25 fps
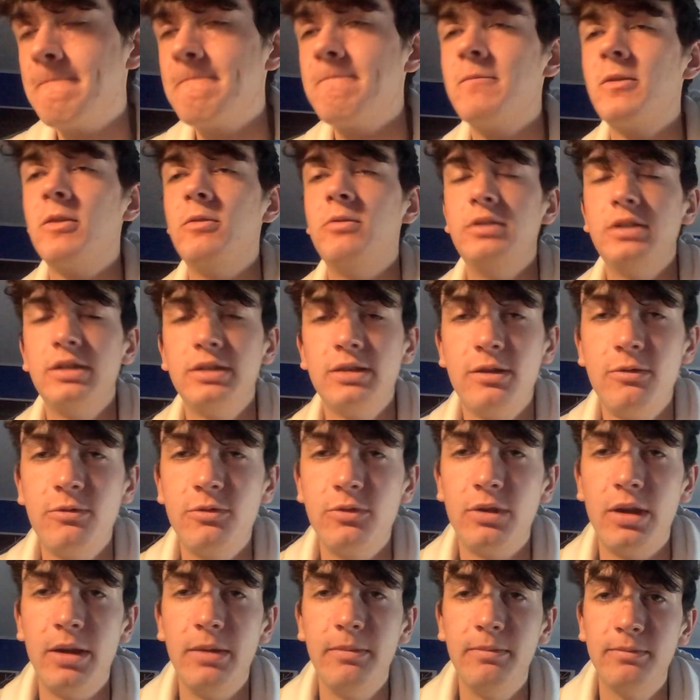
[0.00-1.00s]
The reason I said it was
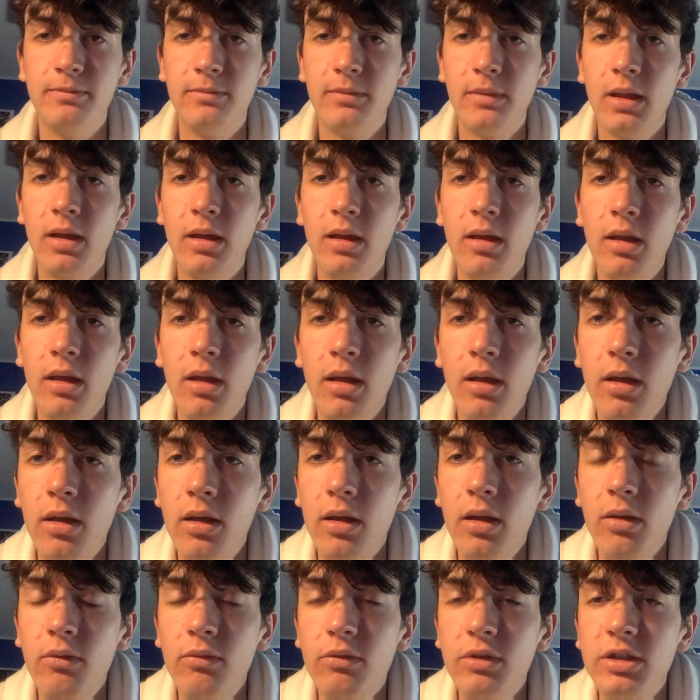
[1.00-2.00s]
right
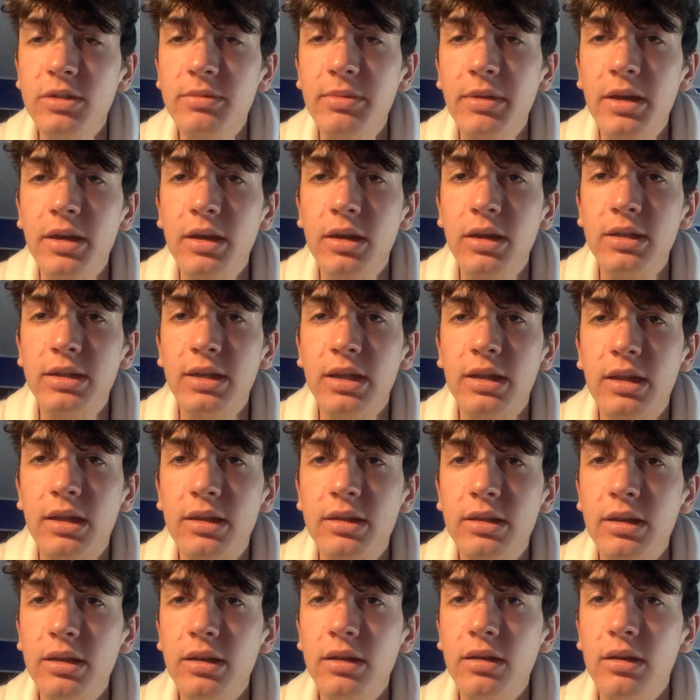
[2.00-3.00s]
was because I thought
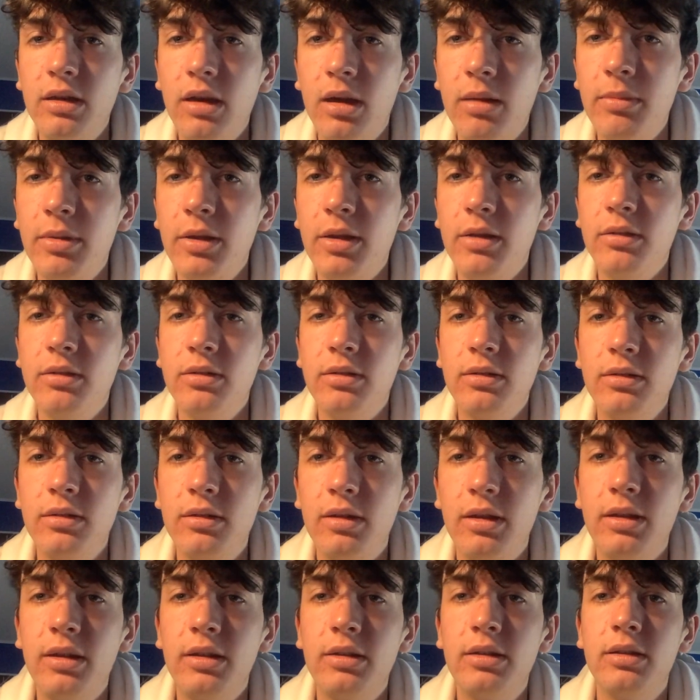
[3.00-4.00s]
that oh
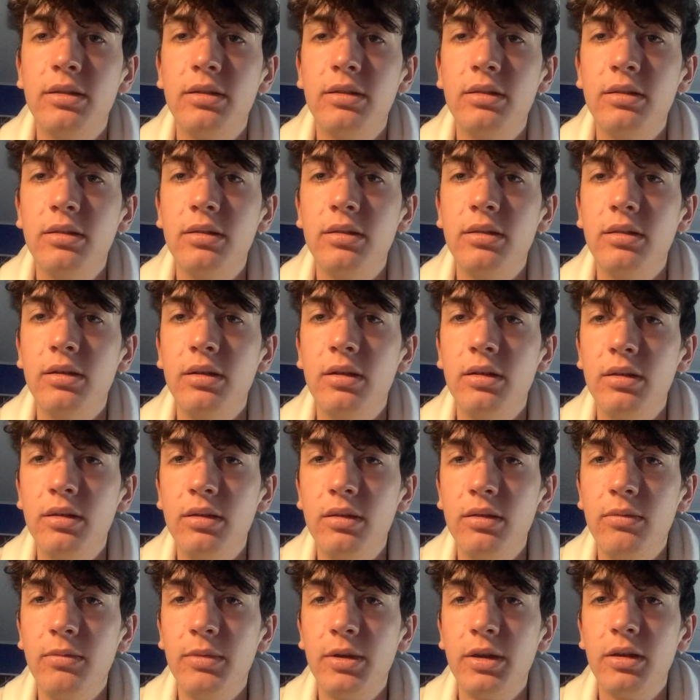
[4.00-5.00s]

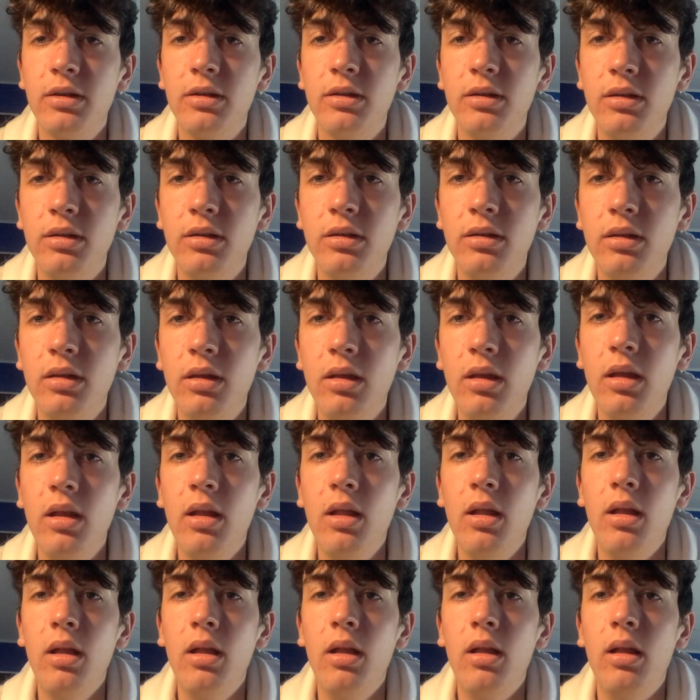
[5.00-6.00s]
my God.
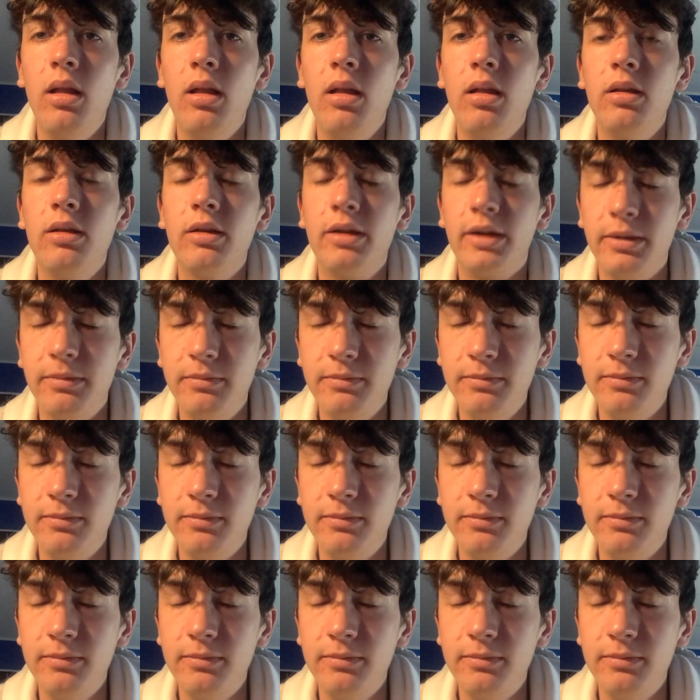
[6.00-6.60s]
Okay.